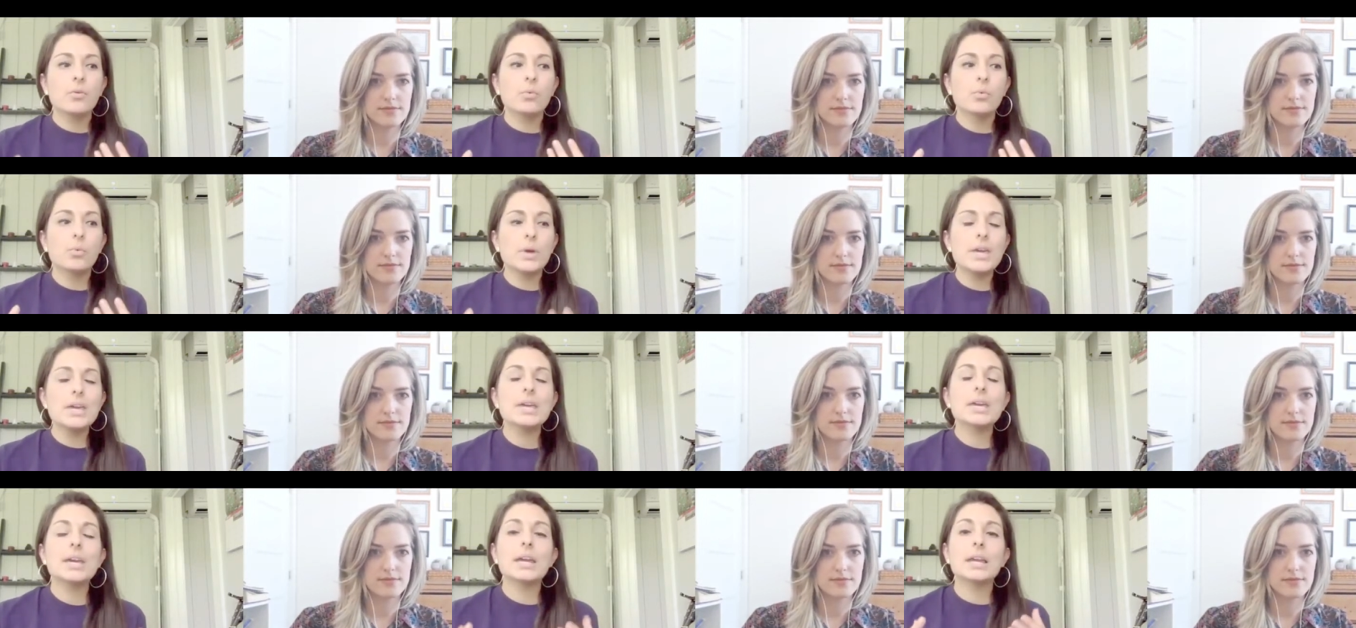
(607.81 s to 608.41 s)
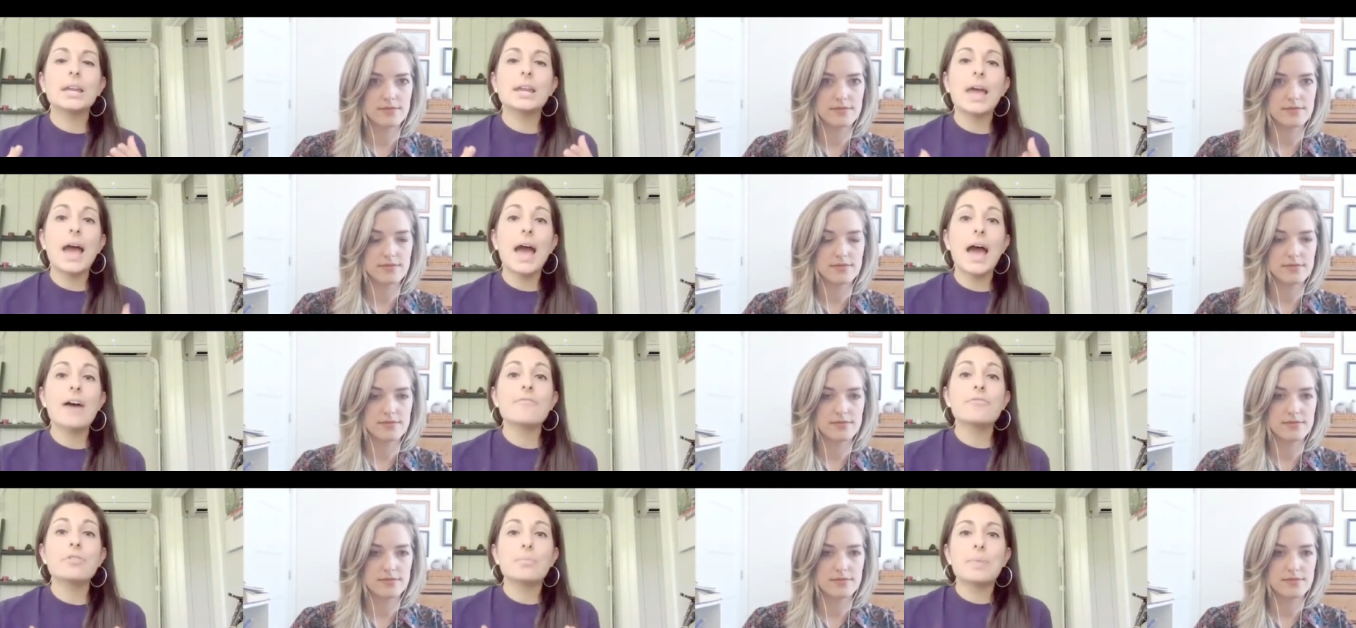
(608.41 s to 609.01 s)
Speaker 1: we can
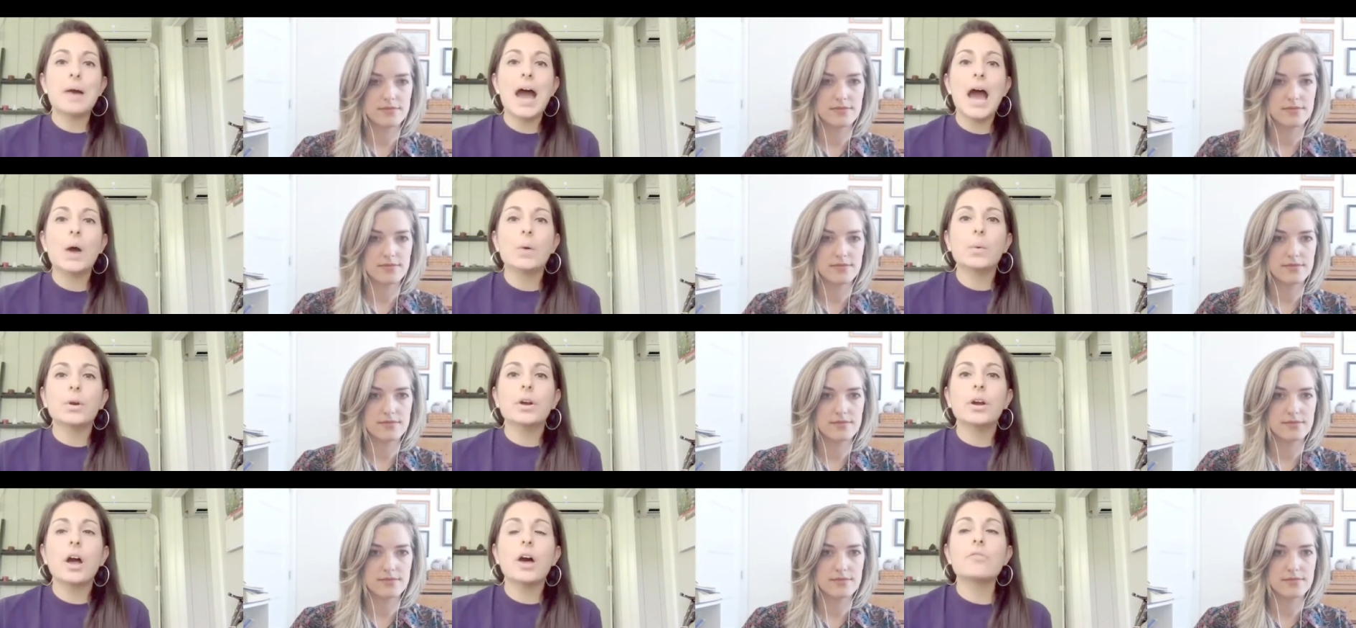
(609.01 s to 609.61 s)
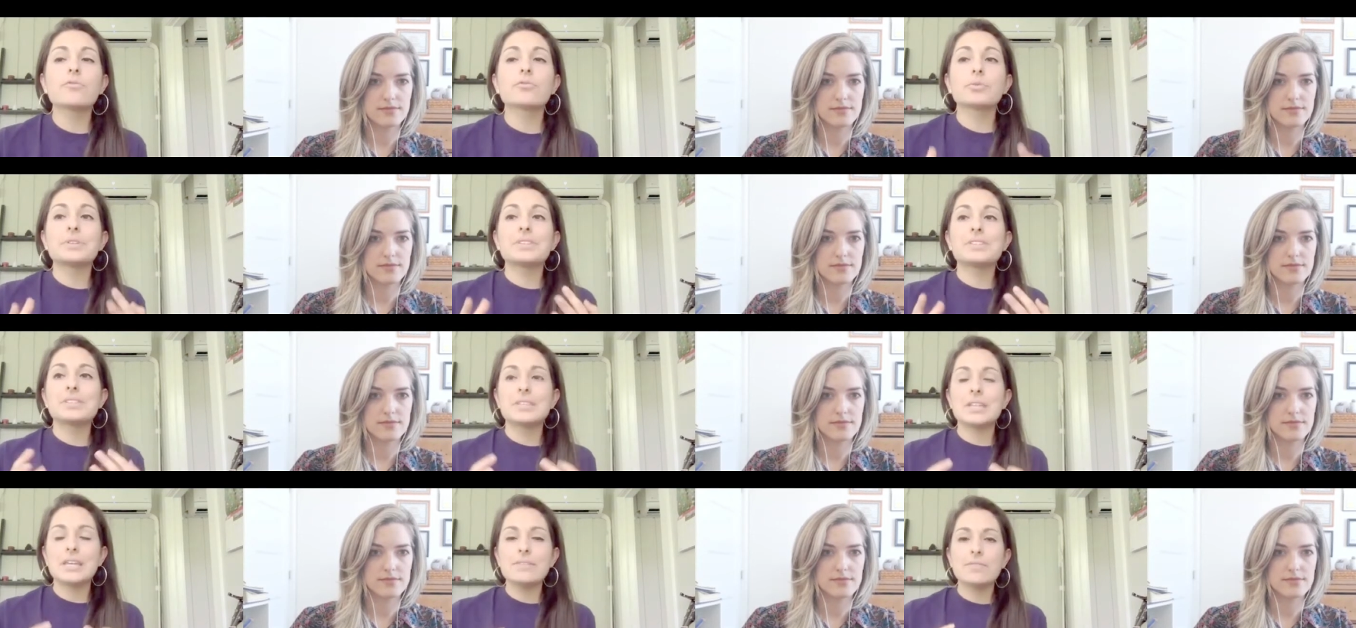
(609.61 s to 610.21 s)
have the power of
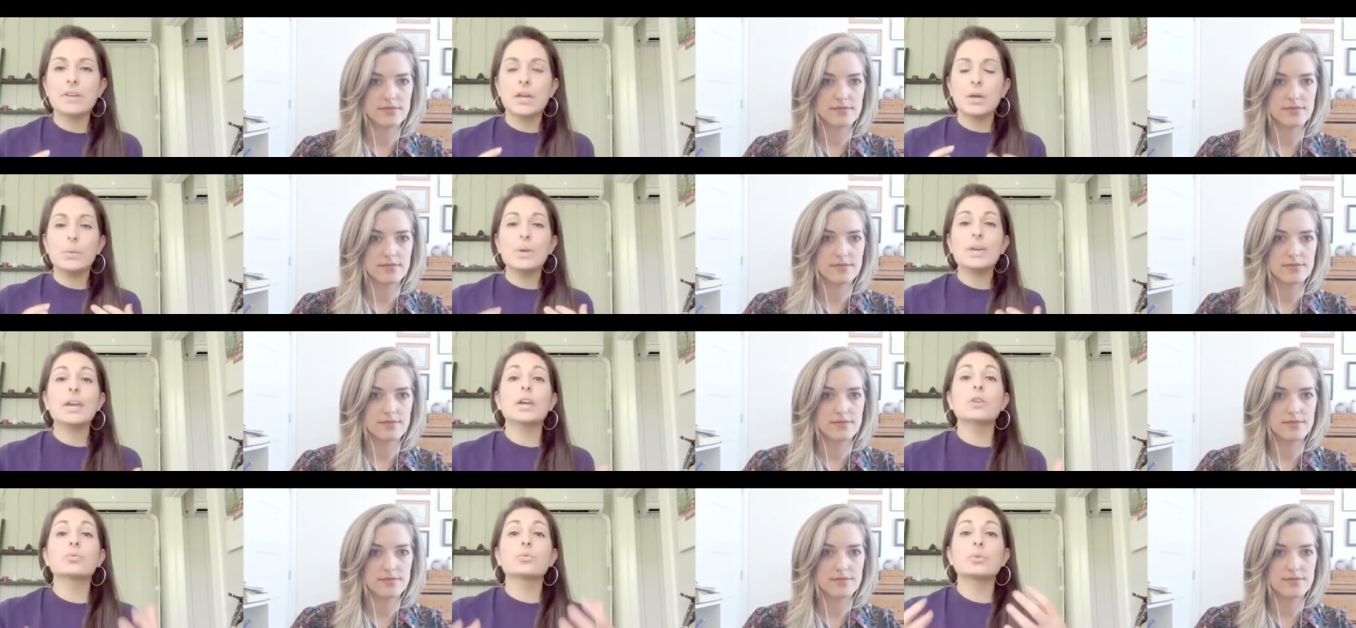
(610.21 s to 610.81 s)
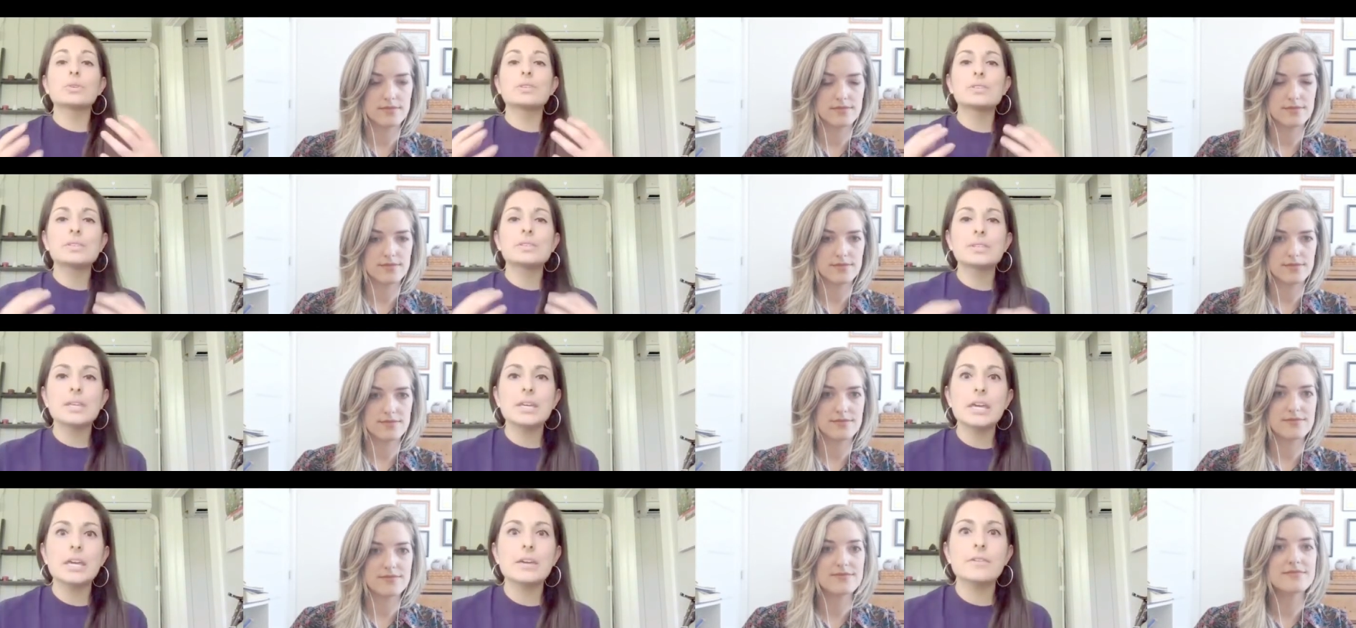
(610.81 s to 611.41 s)
receiving we can
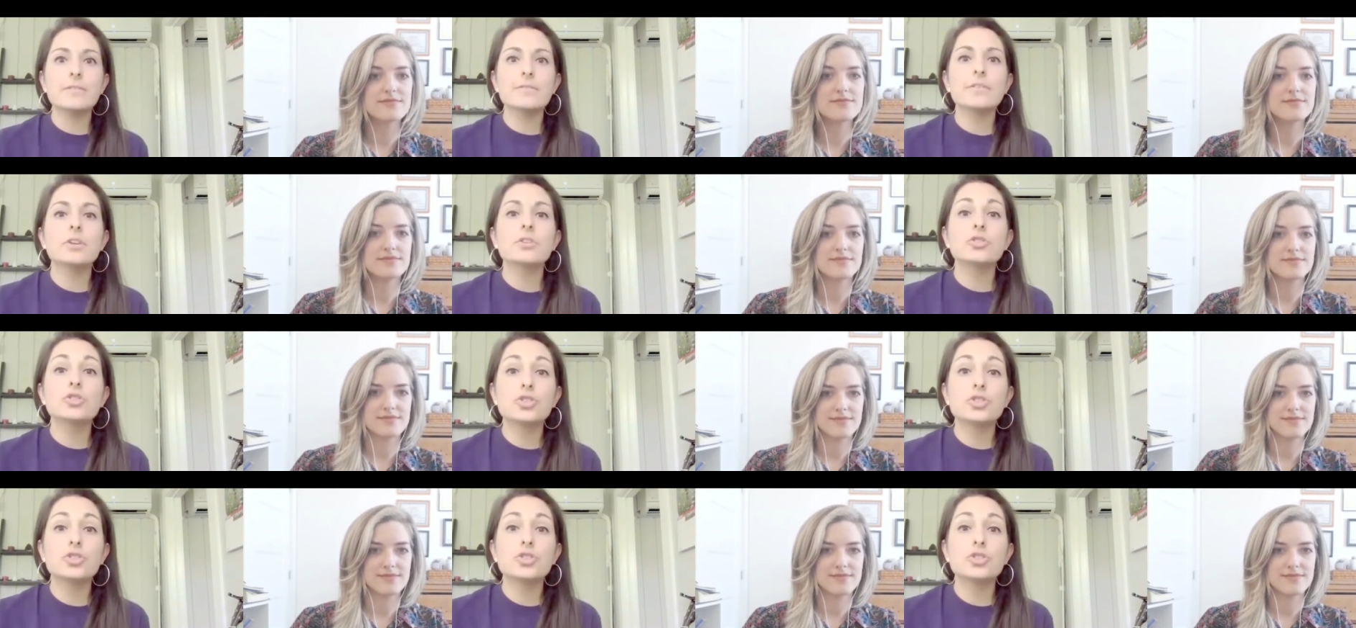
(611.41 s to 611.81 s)
receive